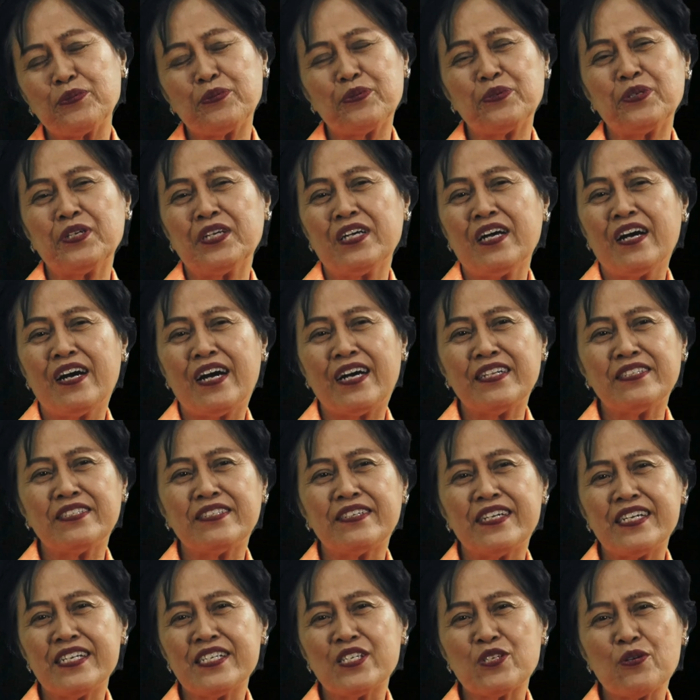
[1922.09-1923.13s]
to
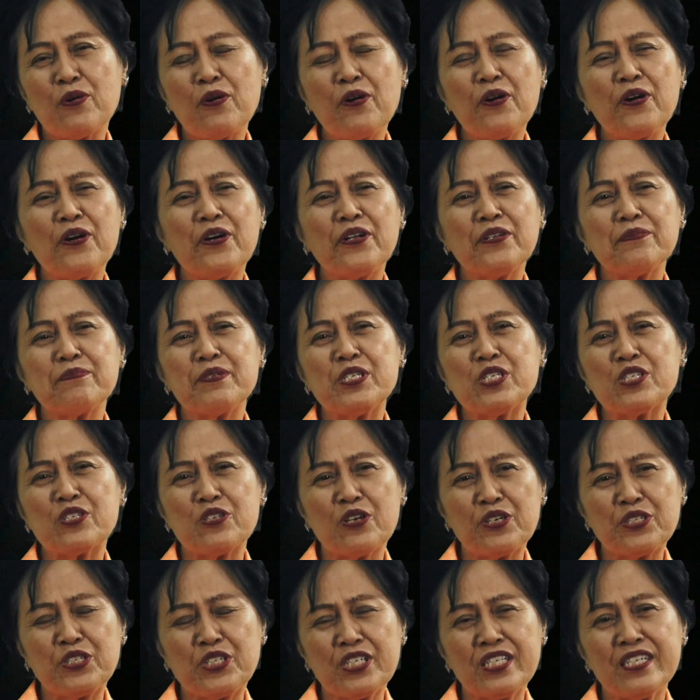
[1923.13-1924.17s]
address all
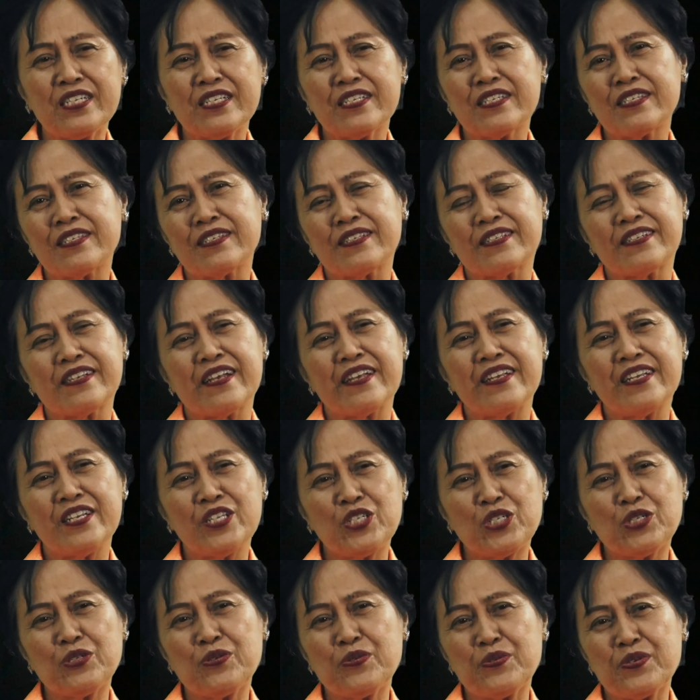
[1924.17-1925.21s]
misogynist
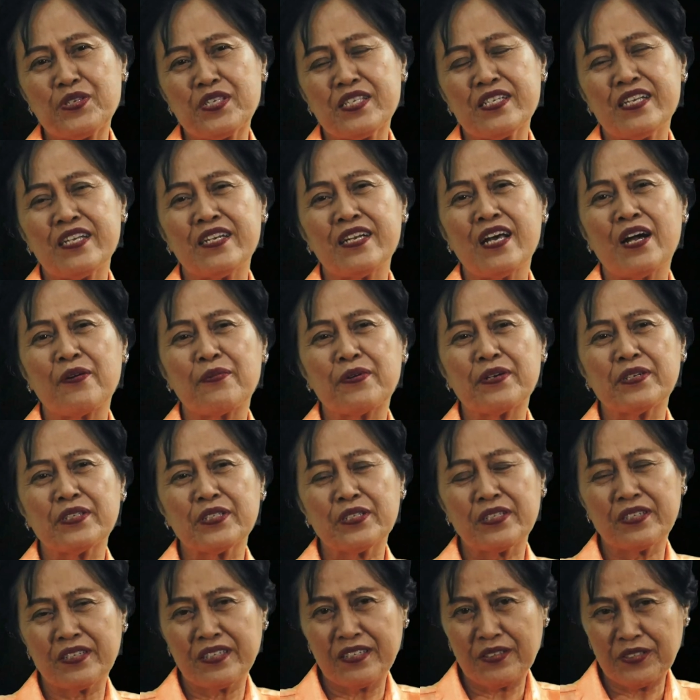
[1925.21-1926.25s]
issues in our
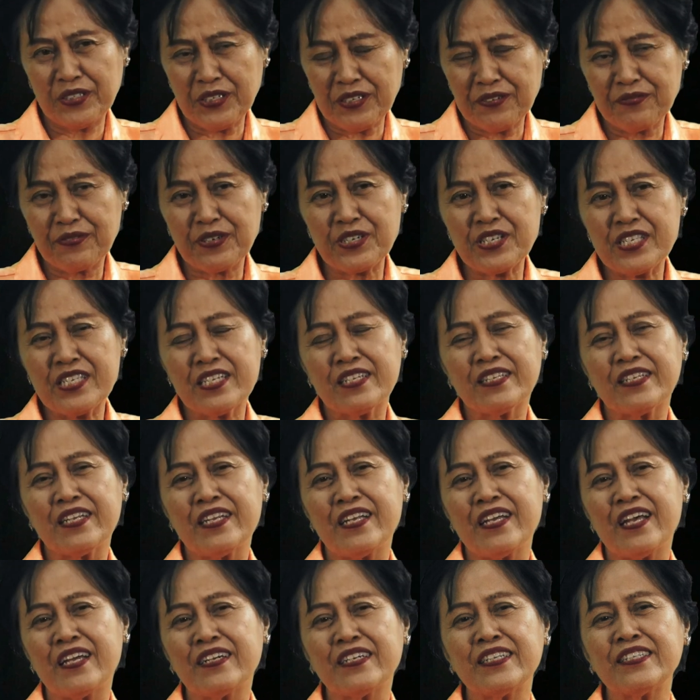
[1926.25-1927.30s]

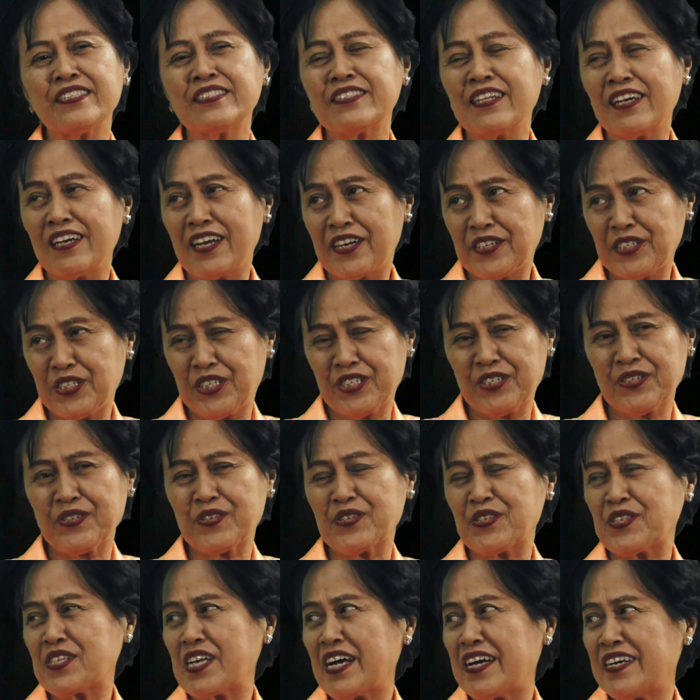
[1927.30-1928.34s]
university and in the larger
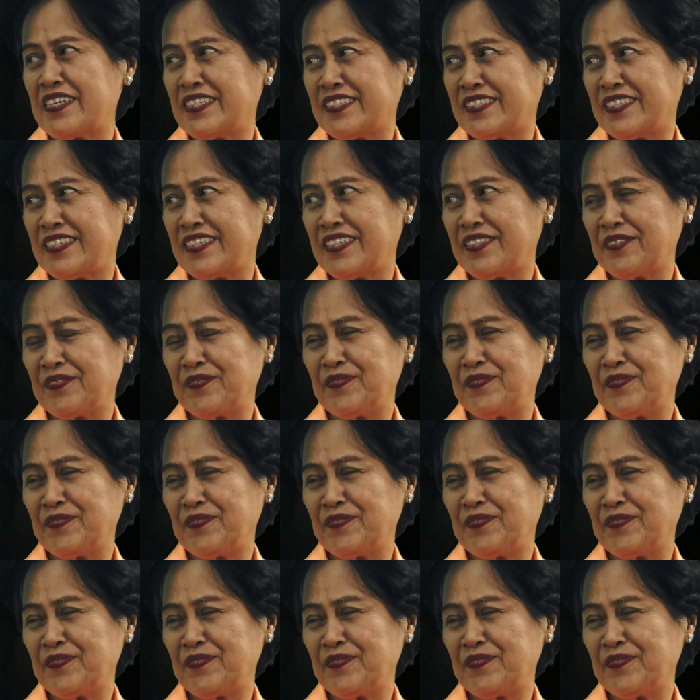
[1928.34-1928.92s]
society.